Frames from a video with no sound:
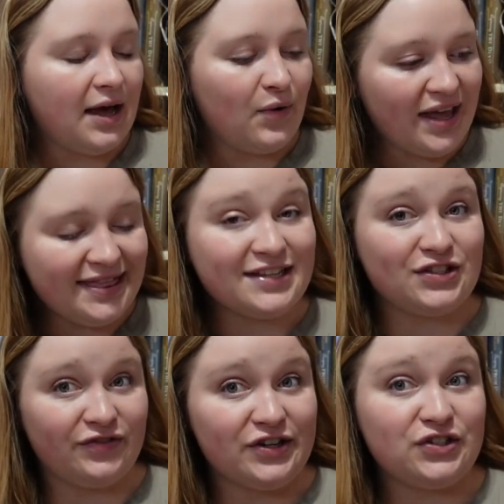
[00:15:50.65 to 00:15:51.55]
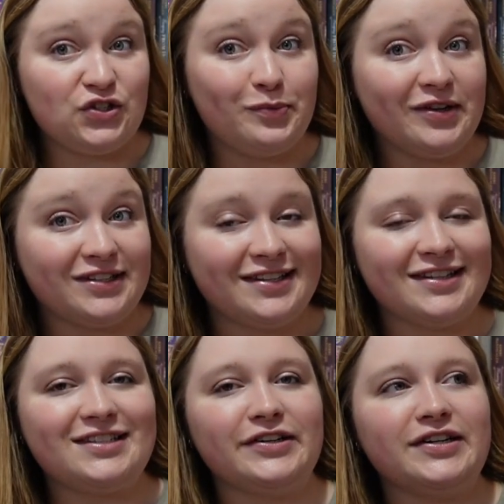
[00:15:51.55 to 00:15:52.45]
in these first two books in
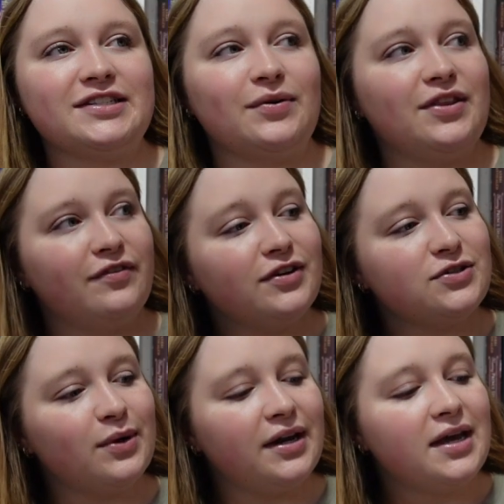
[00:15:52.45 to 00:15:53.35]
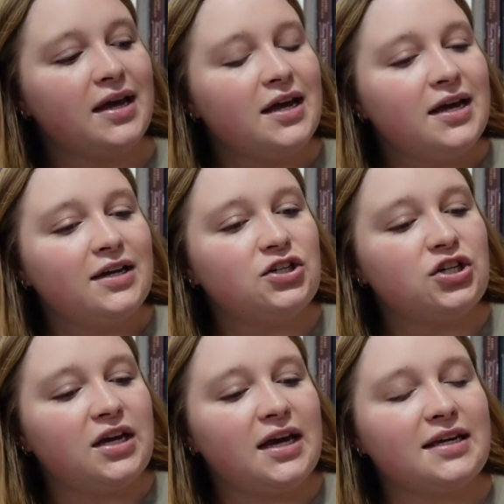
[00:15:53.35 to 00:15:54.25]
this series. So in the first one,
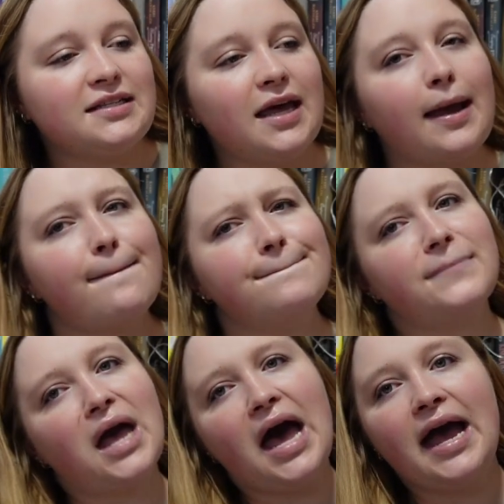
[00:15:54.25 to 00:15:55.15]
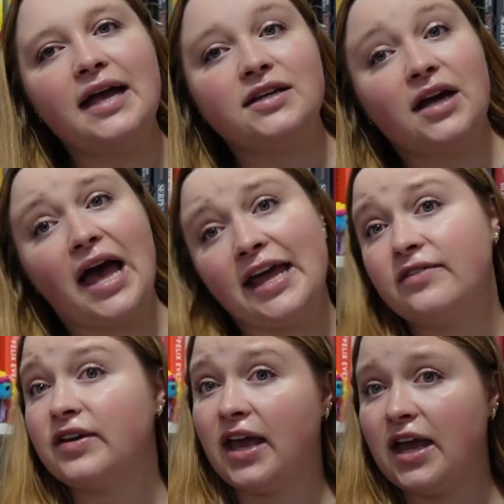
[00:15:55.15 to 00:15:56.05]
she is like ki kind
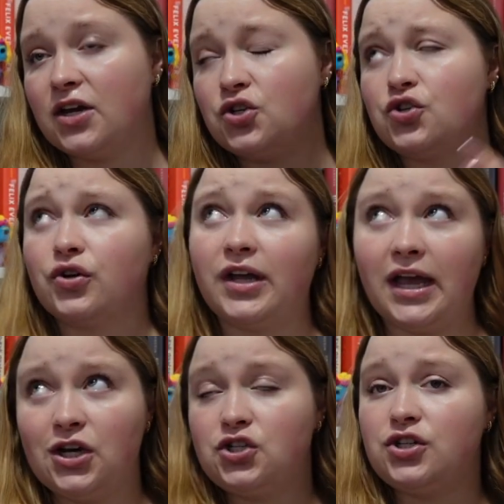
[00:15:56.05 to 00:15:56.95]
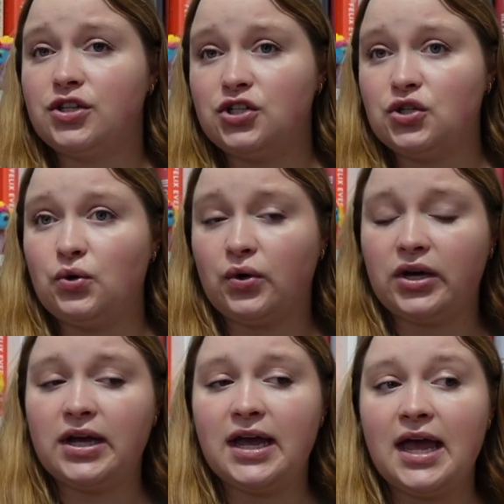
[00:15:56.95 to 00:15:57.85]
of engaged or engaged to the
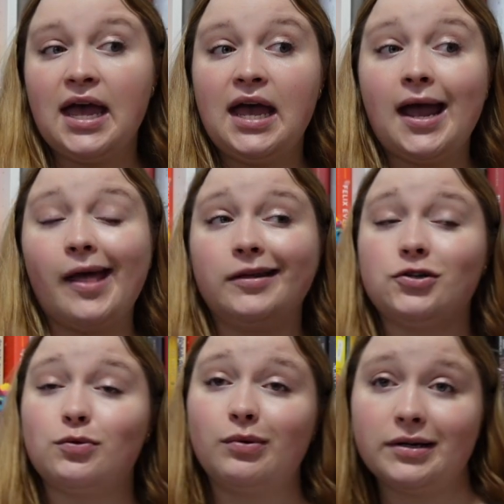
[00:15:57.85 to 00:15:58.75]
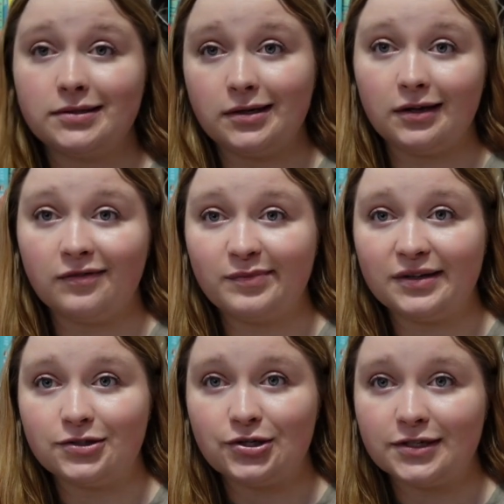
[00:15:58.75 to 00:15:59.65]
Duke and then she breaks it off
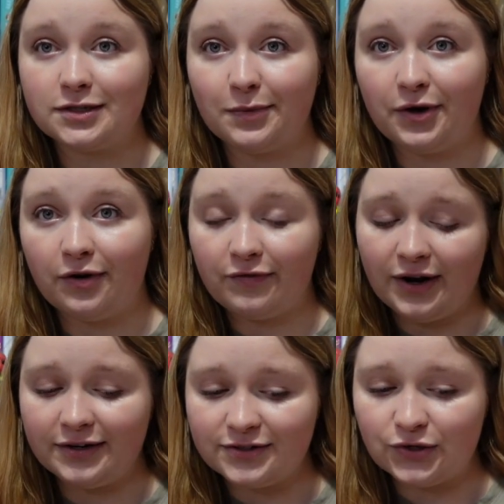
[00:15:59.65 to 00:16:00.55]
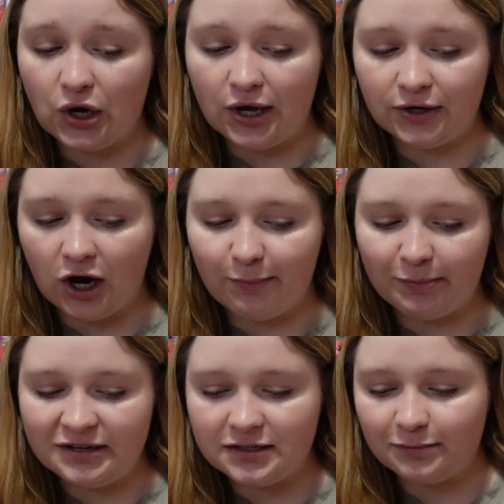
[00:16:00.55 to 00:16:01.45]
because she has to marry her friend because they're caught in a
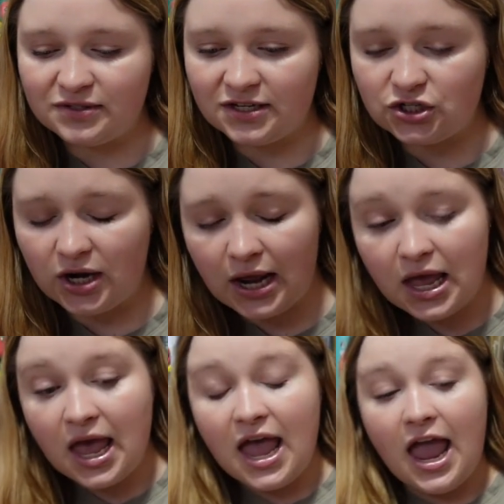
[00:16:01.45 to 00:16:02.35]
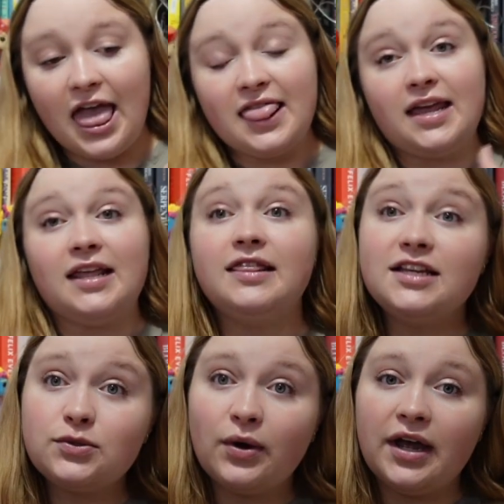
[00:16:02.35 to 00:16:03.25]
compromising position. And then in
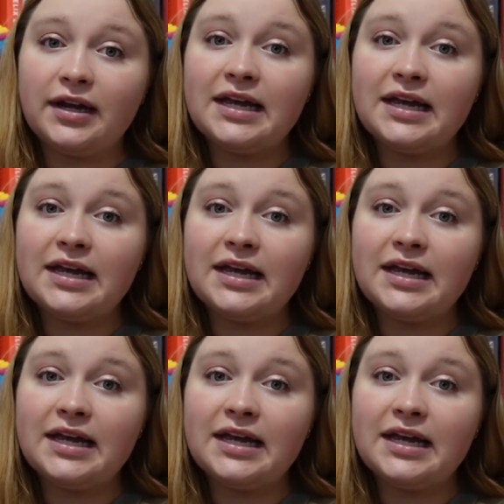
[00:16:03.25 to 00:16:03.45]
this one,